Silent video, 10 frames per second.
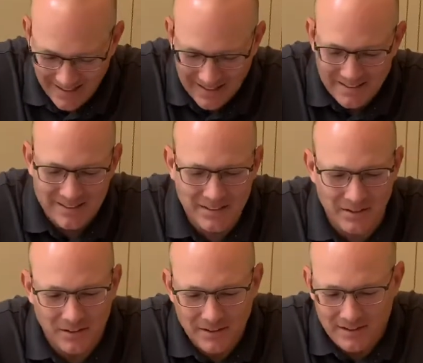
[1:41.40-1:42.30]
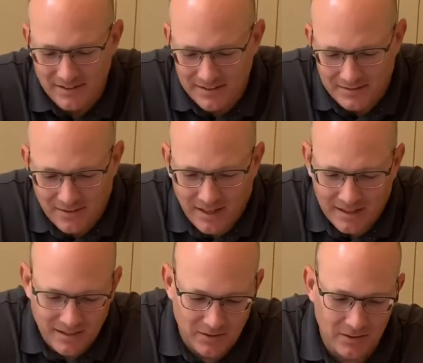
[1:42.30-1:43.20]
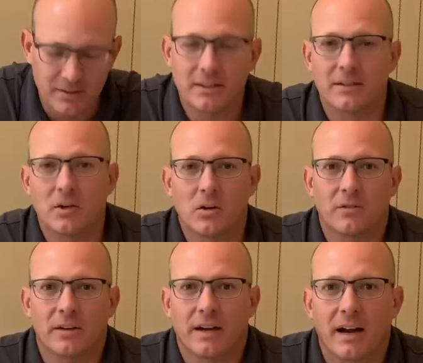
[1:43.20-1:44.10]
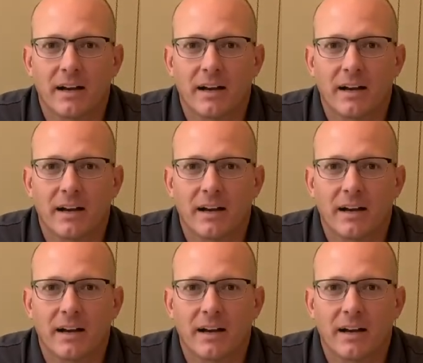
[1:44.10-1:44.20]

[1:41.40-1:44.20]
So this rocket didn't go very high.